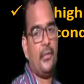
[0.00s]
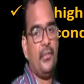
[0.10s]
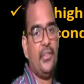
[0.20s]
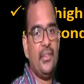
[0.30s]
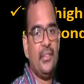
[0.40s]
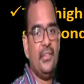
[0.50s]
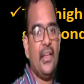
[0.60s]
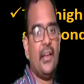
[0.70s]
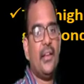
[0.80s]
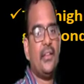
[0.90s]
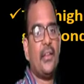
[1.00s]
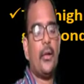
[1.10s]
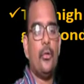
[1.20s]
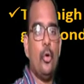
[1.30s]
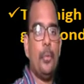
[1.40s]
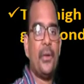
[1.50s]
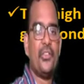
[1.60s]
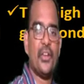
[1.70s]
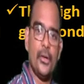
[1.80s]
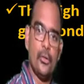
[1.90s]
which is there at low
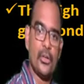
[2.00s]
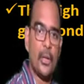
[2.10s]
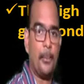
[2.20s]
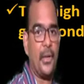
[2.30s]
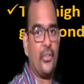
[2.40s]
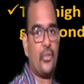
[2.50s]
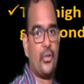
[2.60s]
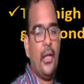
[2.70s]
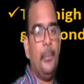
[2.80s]
pressure and low temperature.